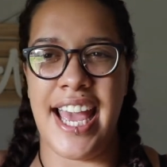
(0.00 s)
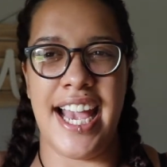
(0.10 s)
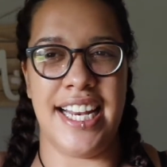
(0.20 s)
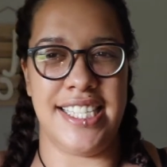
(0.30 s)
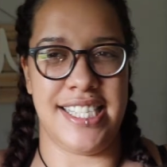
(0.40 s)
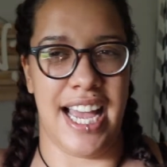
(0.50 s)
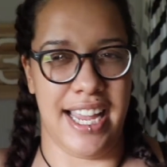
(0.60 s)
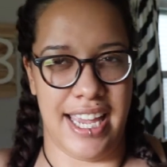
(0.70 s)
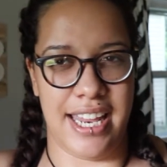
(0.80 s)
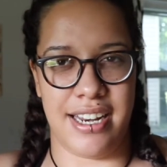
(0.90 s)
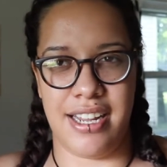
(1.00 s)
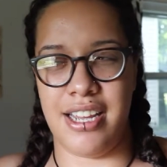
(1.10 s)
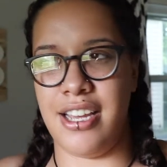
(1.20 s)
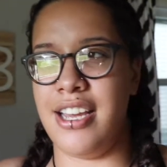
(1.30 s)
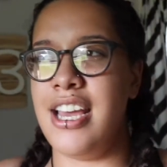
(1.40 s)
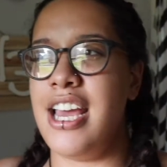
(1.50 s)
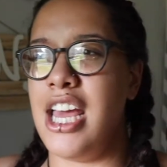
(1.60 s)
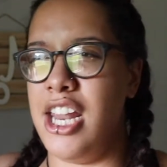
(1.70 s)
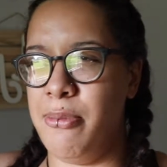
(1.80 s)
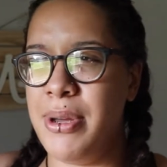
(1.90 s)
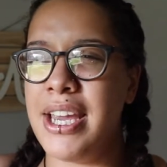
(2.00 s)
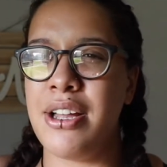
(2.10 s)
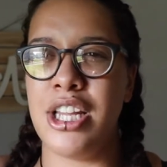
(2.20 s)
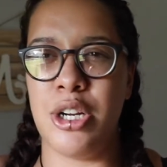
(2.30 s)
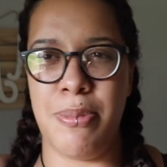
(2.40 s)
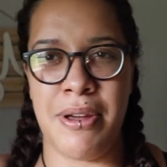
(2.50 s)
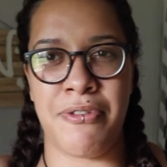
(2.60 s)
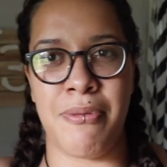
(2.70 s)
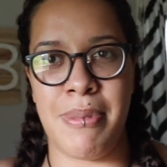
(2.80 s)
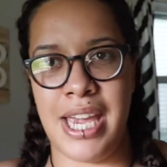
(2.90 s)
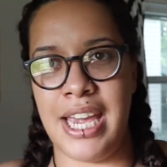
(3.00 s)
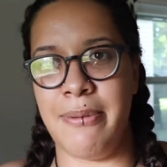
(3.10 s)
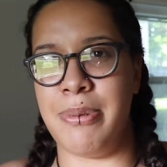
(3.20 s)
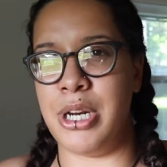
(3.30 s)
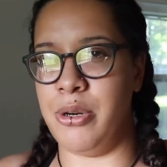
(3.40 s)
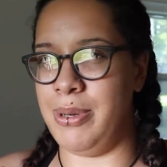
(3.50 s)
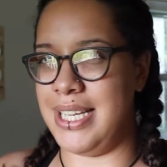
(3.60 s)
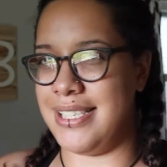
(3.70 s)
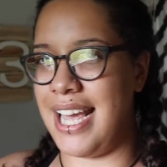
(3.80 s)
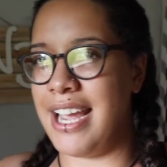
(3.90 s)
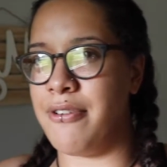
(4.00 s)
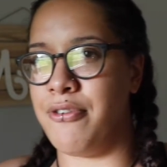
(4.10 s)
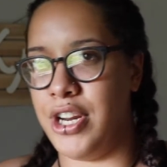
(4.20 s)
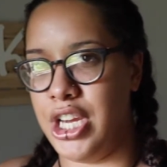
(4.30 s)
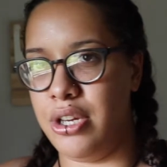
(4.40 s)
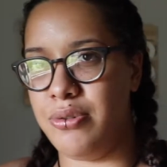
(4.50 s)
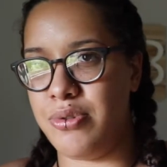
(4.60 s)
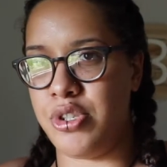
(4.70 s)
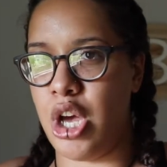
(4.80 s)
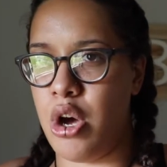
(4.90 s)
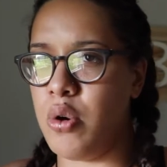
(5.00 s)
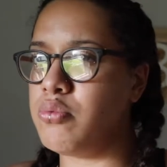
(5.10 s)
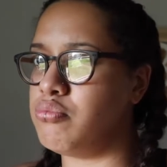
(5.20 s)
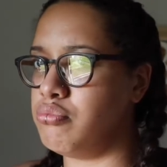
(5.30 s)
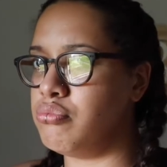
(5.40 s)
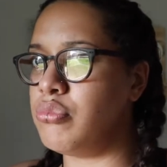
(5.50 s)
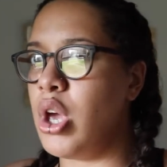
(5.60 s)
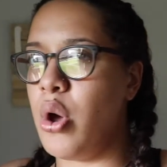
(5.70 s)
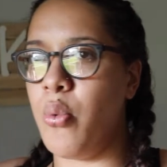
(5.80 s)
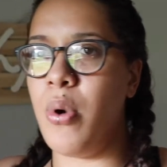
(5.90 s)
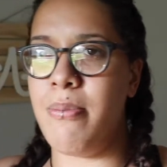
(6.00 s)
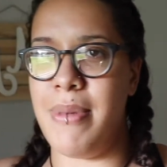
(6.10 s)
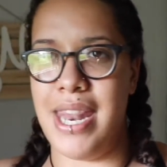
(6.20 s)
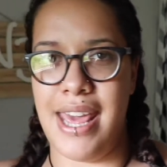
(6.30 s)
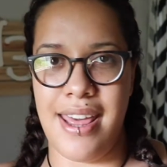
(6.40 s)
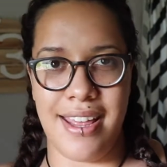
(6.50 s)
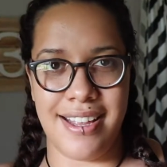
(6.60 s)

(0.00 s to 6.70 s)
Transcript: in a second. It'll be a little bit for me, but it'll be a second for you, so 1 minute.